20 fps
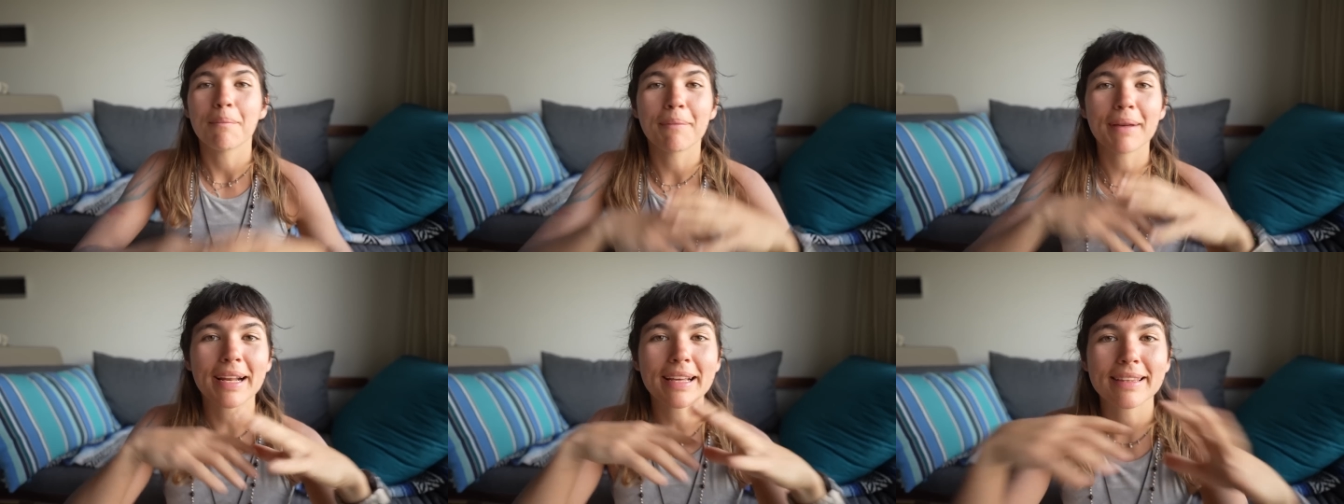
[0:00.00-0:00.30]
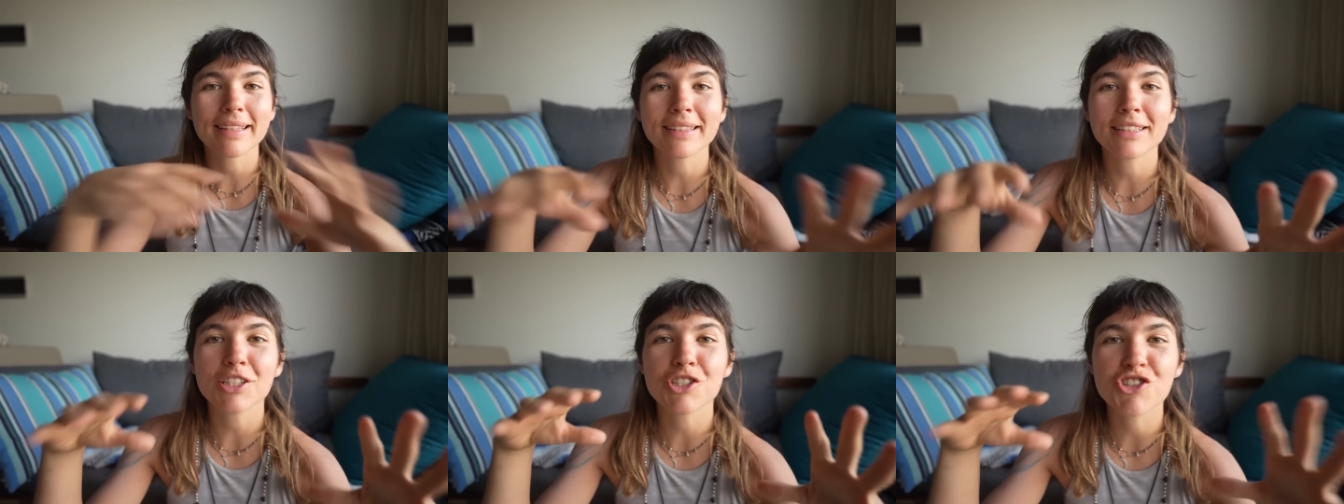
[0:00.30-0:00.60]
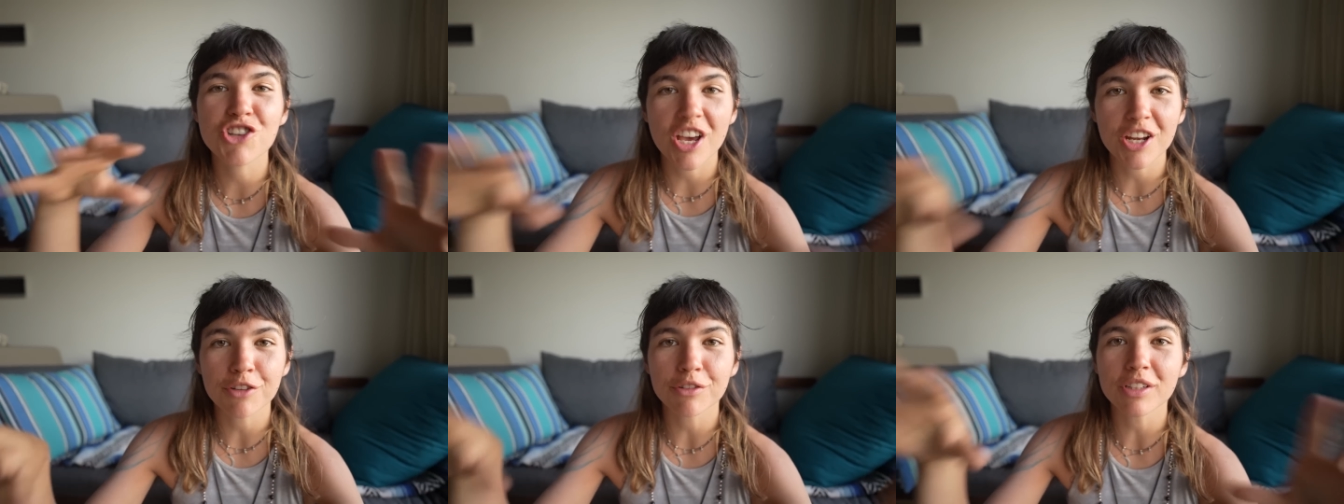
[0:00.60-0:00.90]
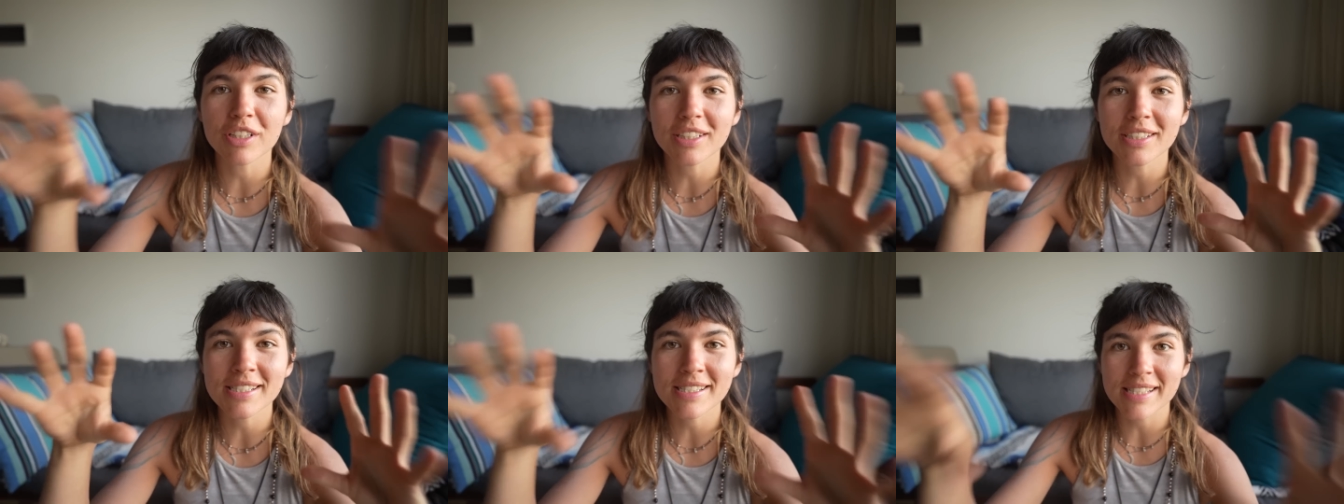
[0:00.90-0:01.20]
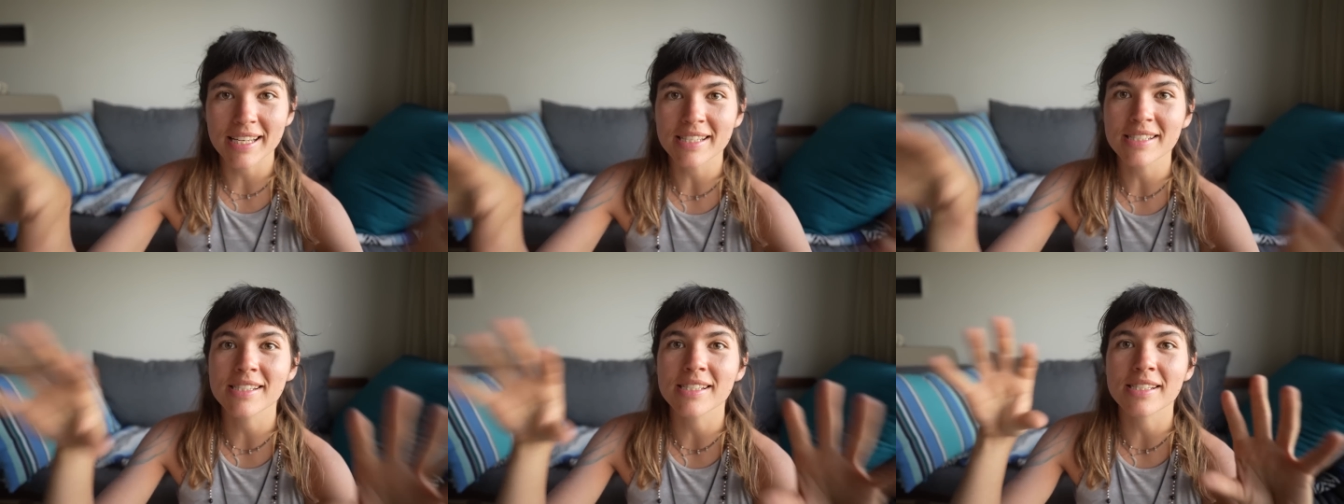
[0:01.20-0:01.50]
But I think the general
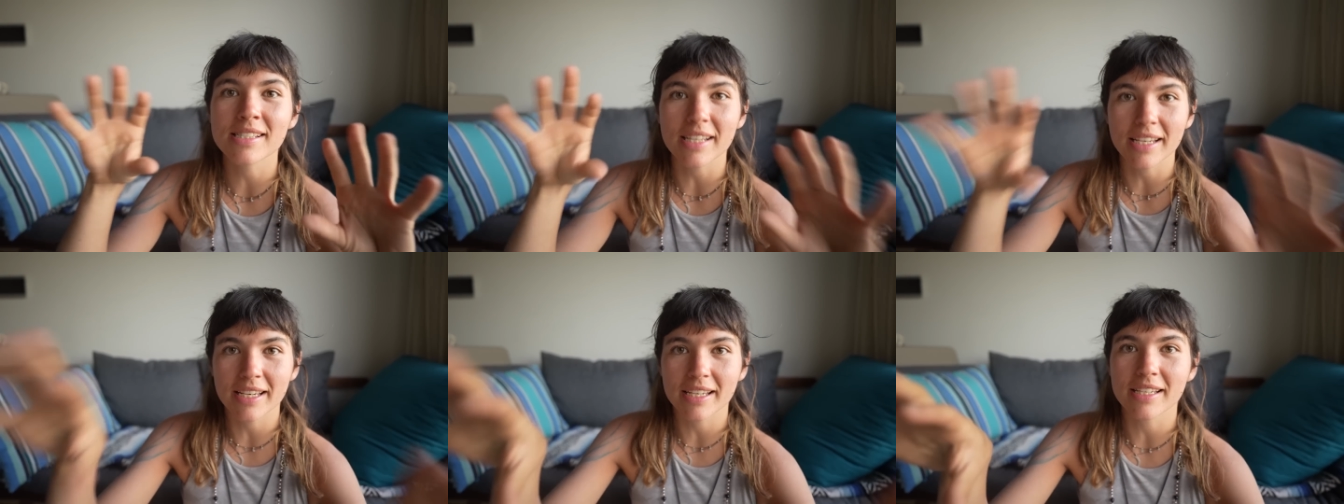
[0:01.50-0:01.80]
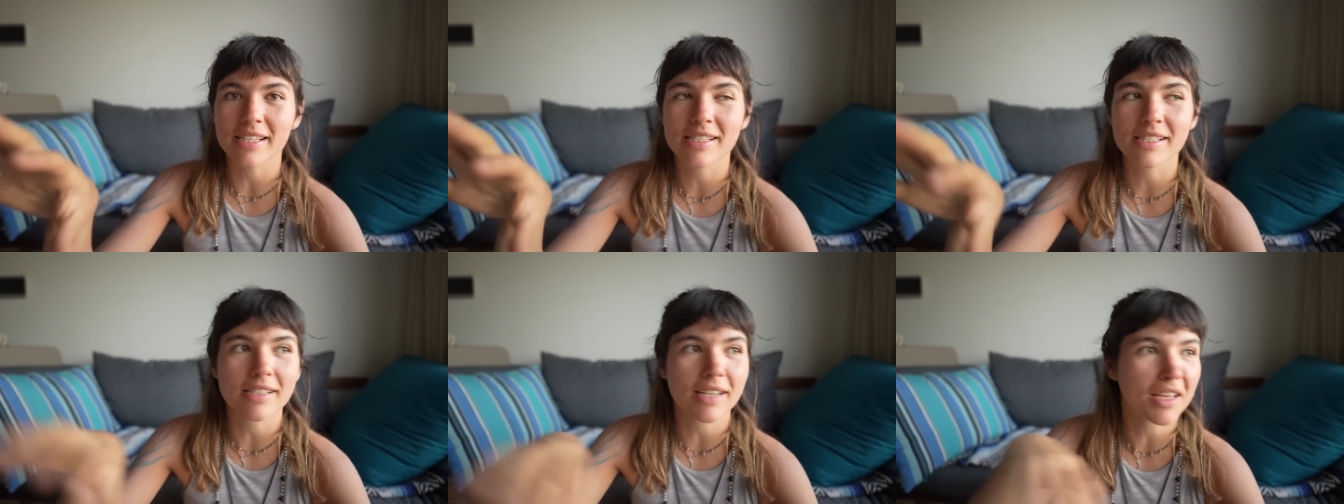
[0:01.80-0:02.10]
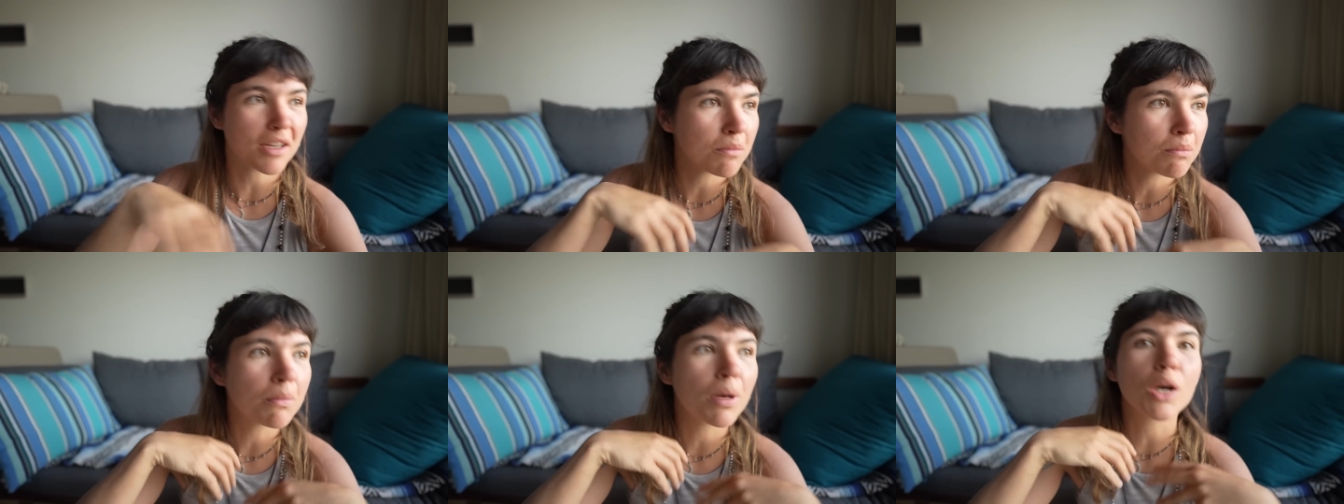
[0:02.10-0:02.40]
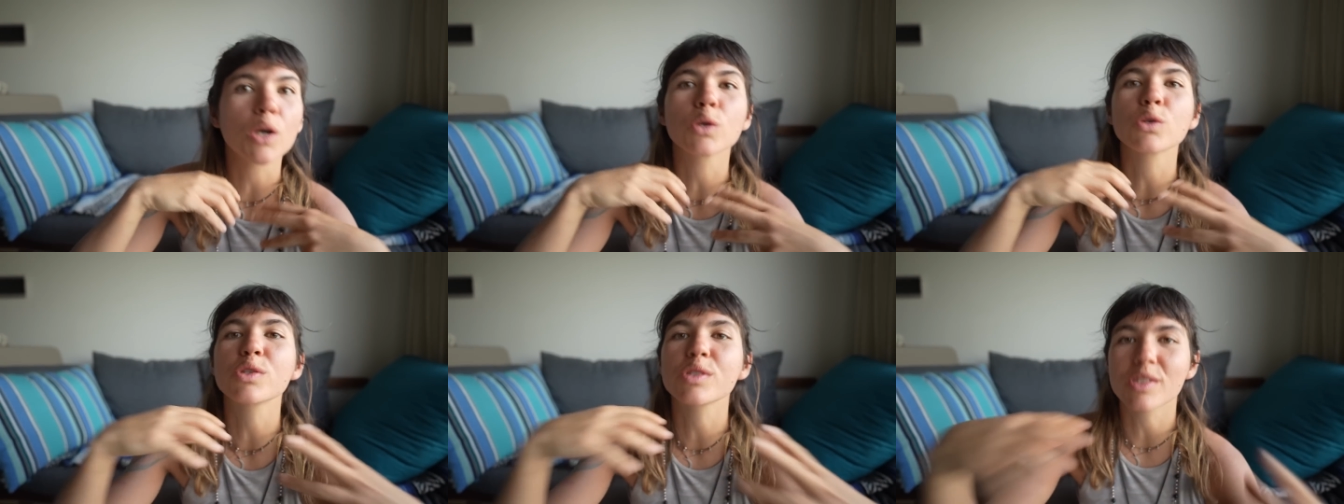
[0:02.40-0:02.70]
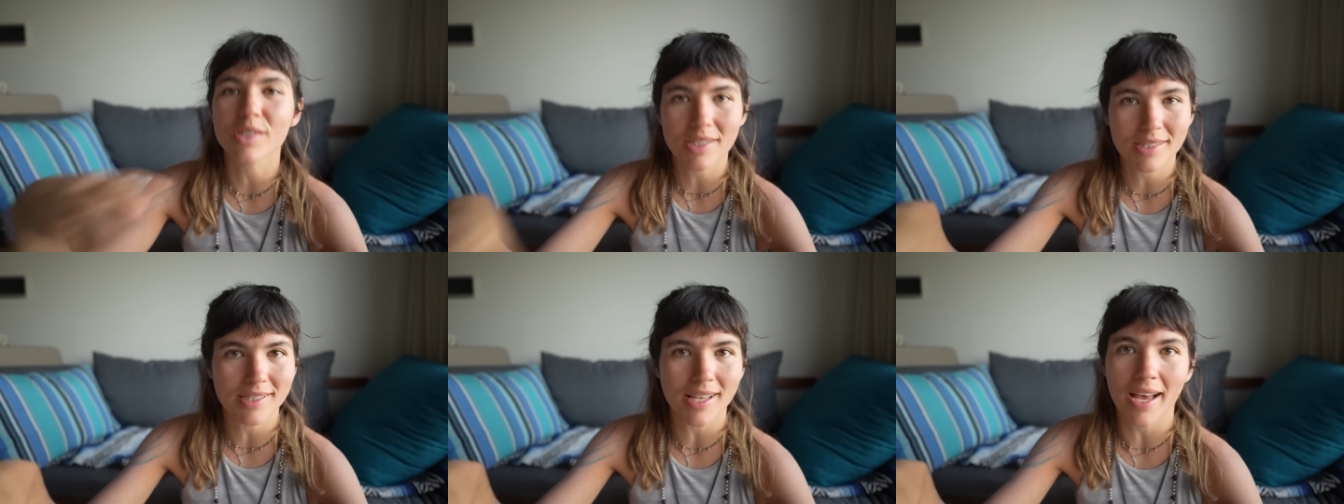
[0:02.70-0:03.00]
consensus is in most
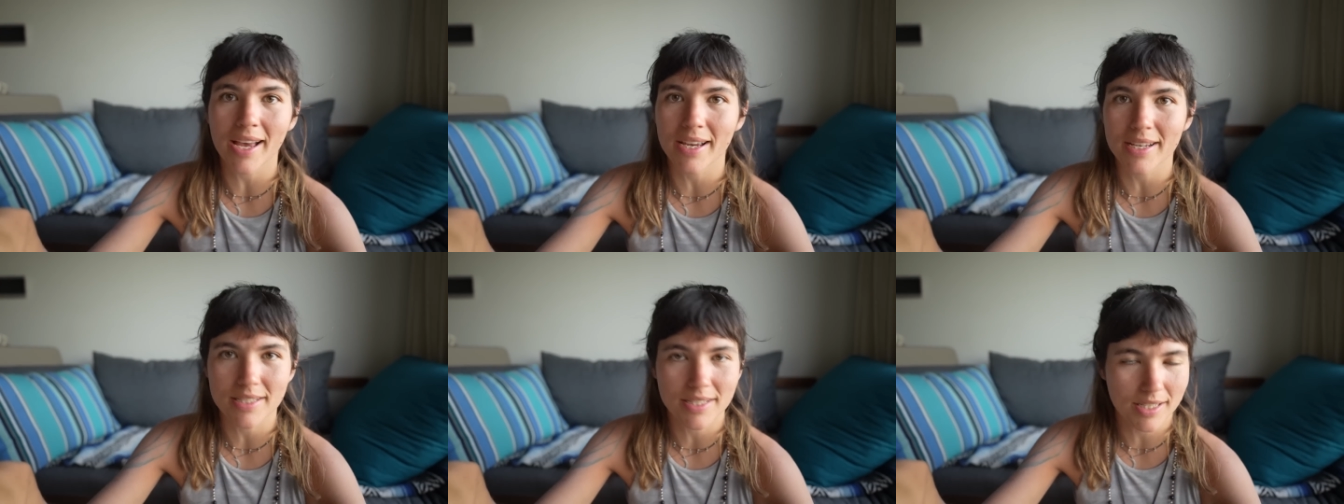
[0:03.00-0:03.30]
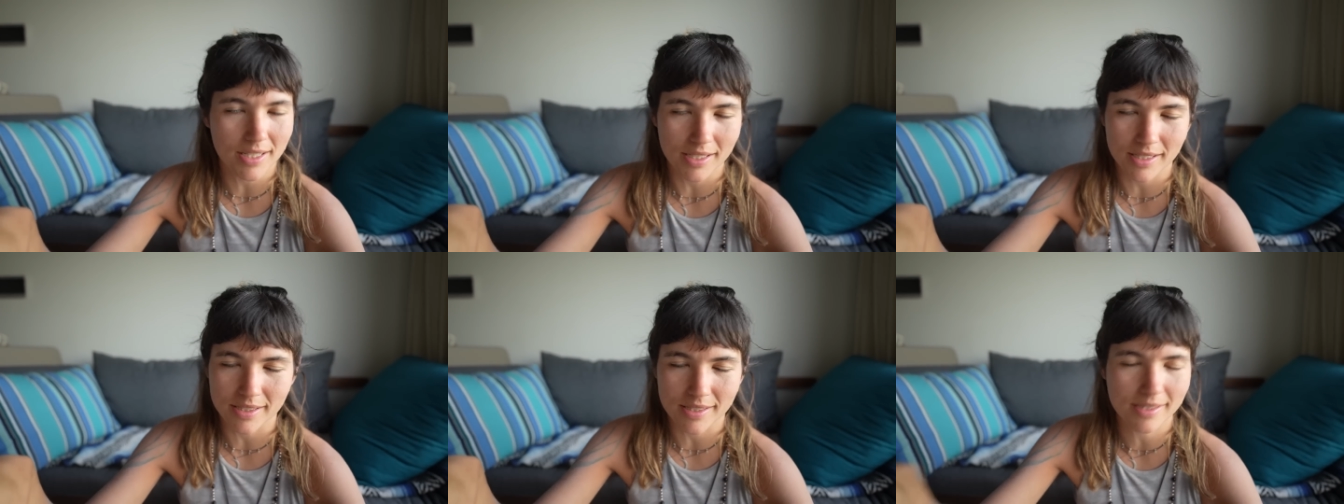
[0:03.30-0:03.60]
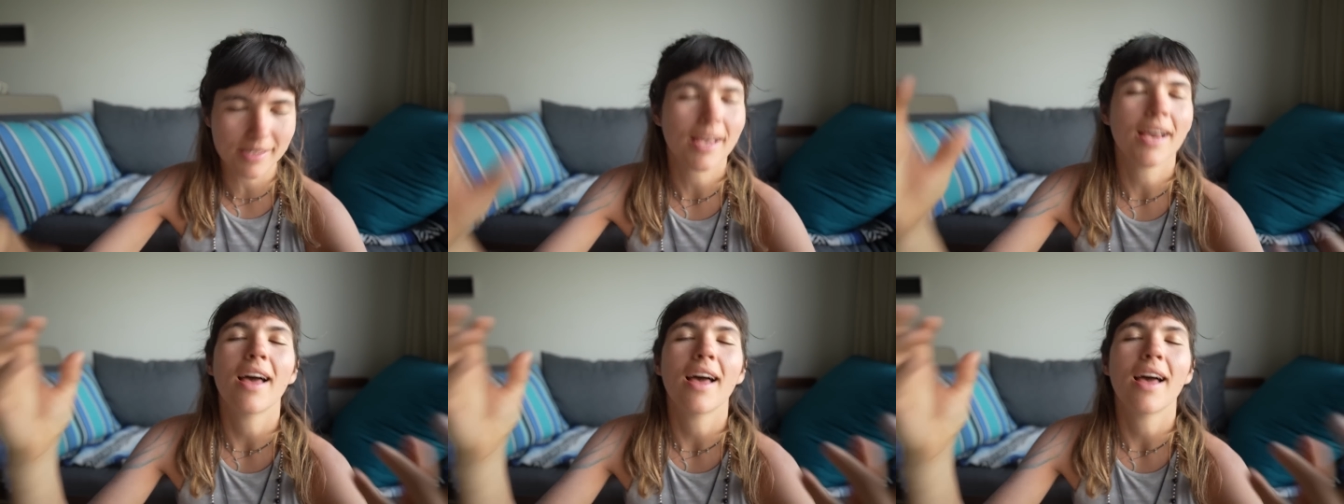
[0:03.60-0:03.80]
societies